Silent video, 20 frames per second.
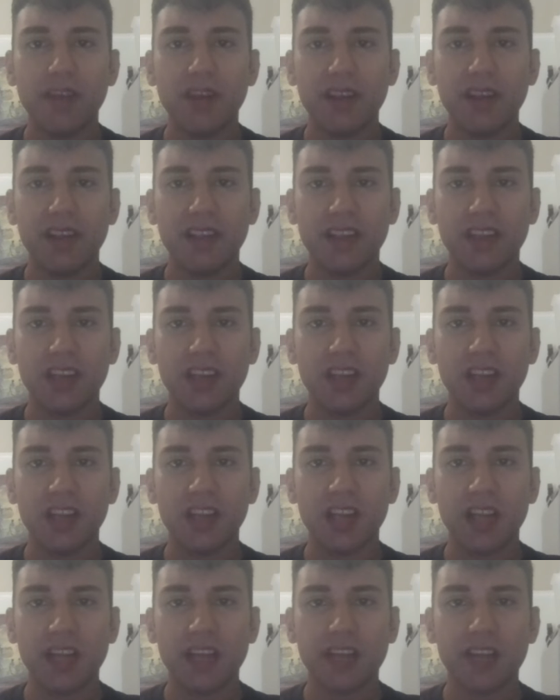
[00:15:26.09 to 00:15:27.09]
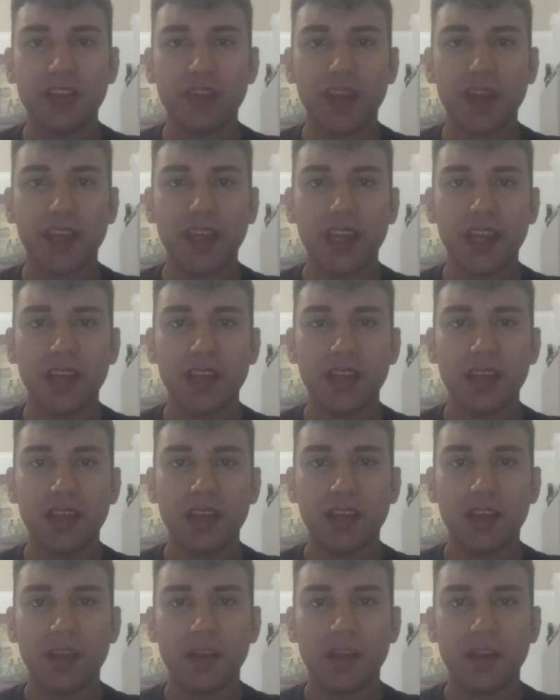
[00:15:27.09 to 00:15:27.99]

very sudden and striking